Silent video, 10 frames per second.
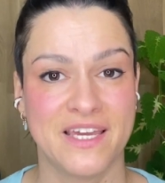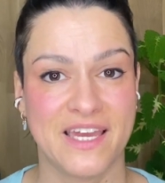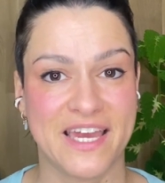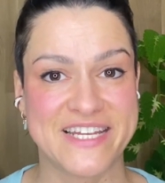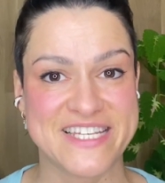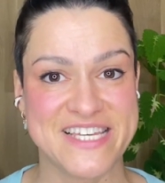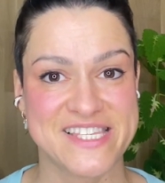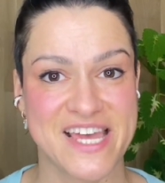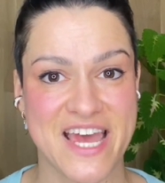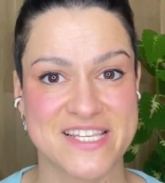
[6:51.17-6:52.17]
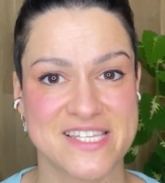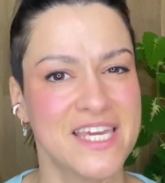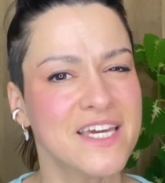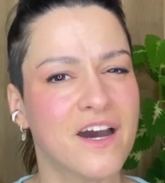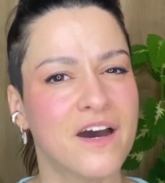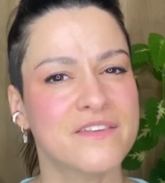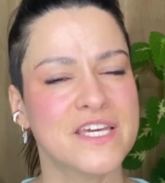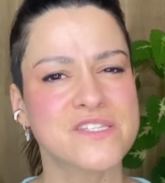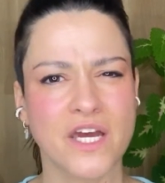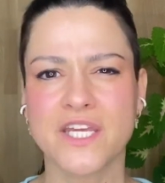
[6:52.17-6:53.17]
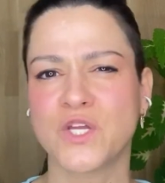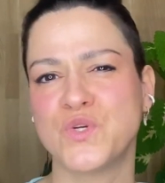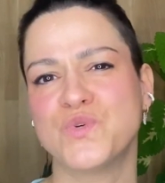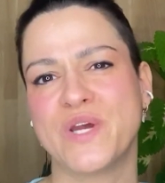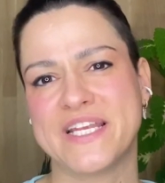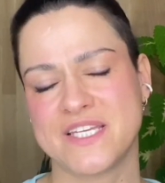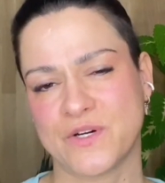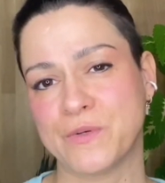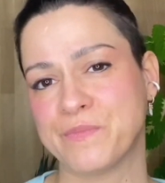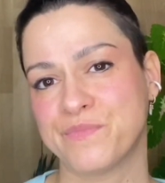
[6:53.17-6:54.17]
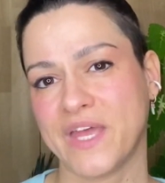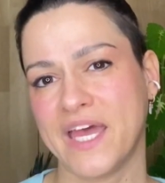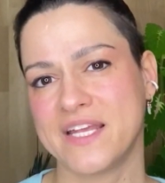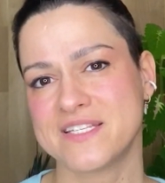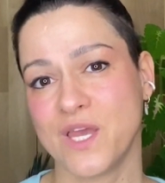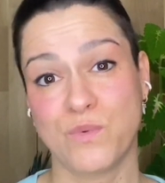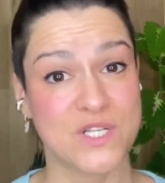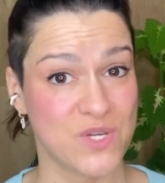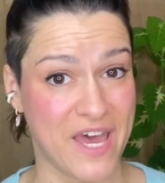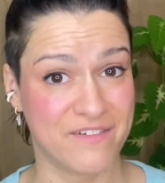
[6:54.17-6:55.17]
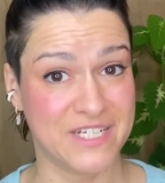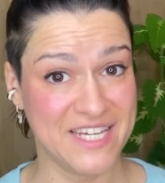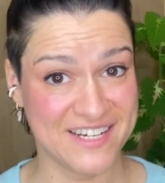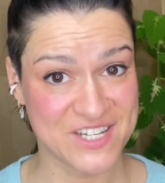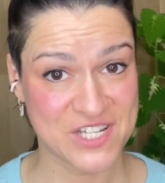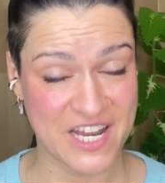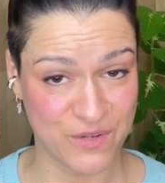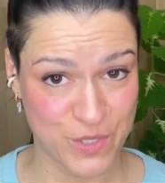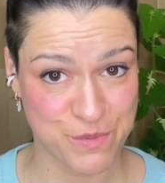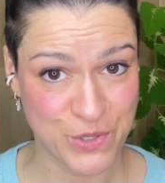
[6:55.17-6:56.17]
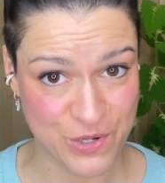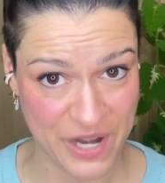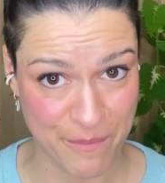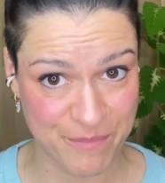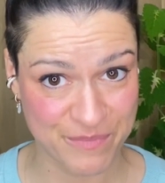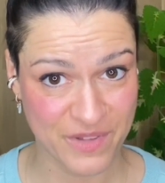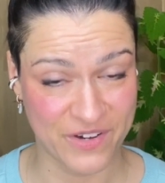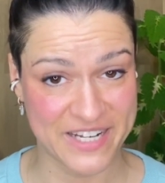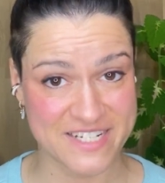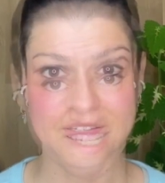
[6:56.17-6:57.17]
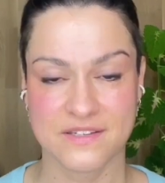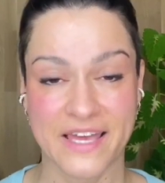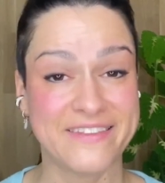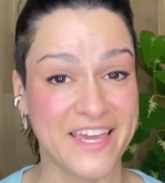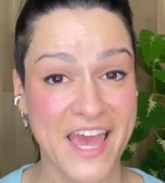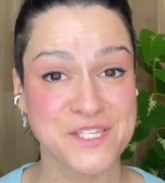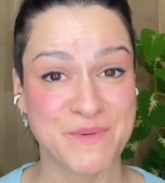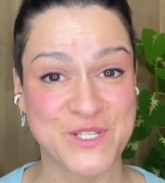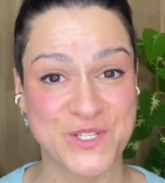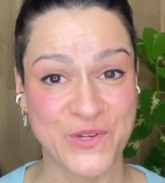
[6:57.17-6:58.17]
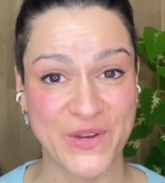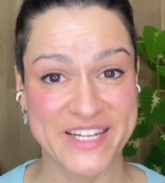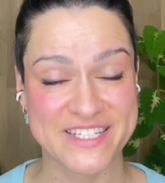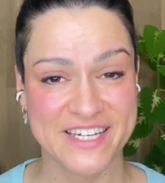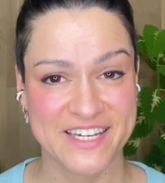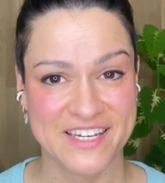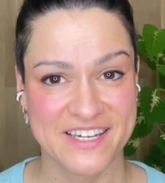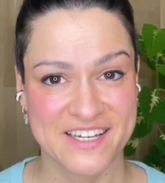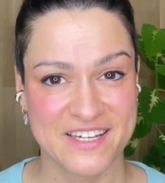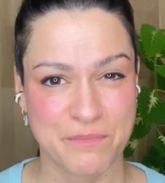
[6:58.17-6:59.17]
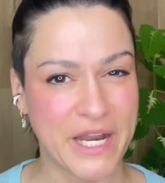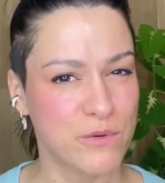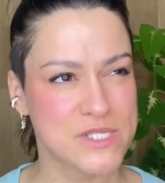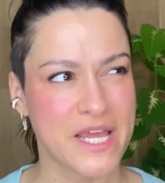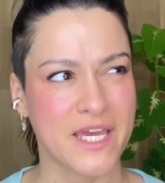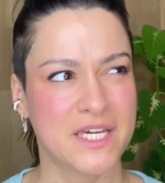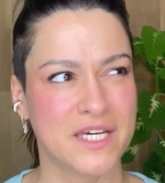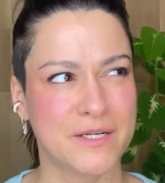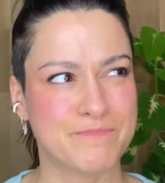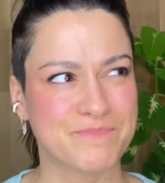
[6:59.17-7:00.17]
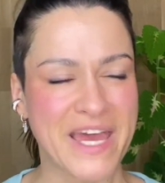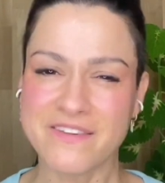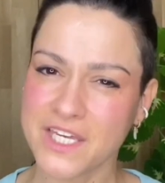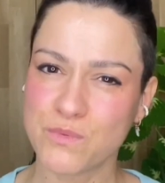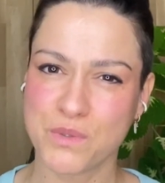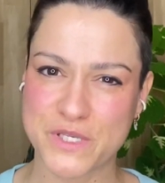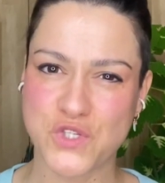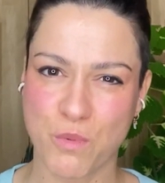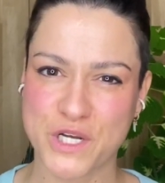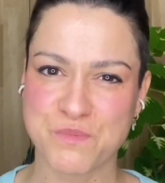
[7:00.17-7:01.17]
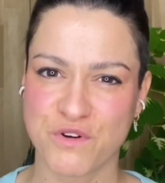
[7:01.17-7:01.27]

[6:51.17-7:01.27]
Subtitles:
And he says, Kinga, they're starting a new radio, and they want to have an English language program on it. And they asked me to do it. But I was like, I think it would be so much more